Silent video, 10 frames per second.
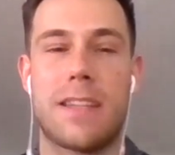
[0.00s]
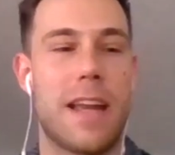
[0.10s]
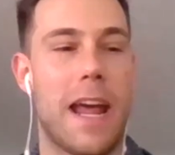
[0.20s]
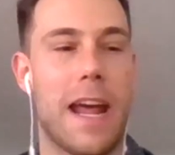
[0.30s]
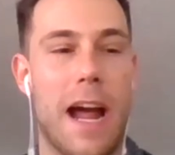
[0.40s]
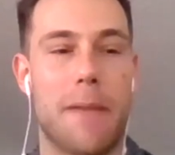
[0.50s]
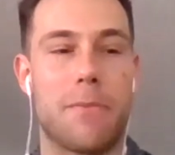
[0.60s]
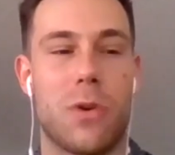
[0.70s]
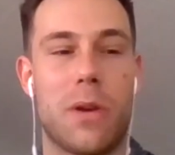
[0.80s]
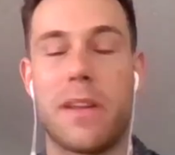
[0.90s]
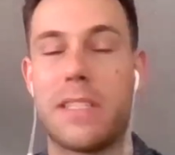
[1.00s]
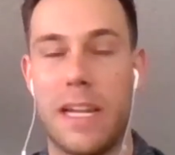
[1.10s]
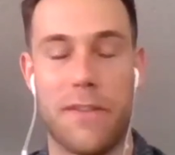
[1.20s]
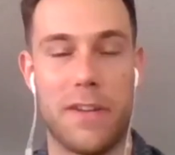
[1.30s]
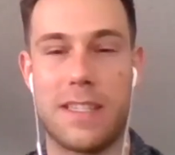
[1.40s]
Today, I am joined with
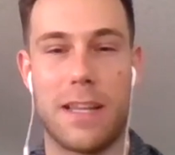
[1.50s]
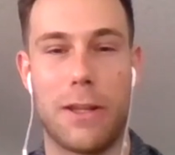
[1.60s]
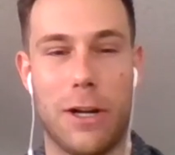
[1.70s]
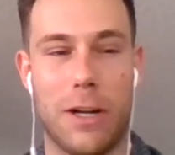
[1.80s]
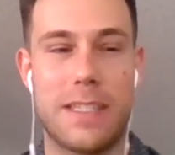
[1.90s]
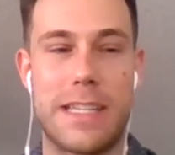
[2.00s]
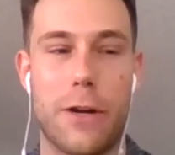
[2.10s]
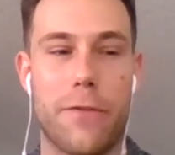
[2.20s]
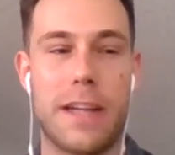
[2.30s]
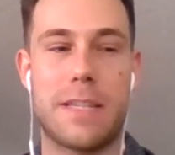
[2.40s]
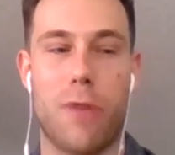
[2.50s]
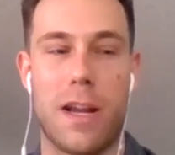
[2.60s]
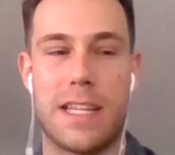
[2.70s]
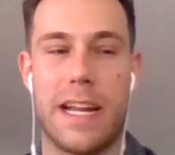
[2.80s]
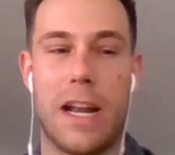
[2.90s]
David Sidlar, Senior Vice
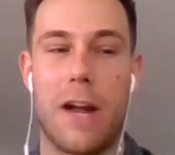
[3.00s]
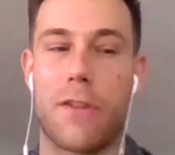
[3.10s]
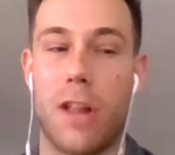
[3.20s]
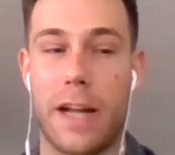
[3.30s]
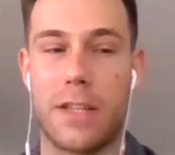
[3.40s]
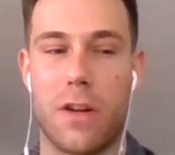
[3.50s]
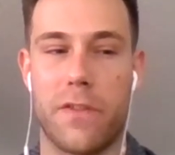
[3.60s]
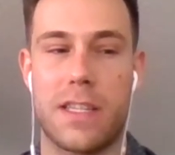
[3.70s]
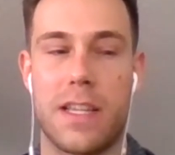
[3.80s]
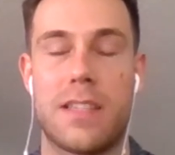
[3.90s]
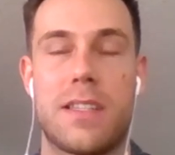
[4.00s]
President of Client Services,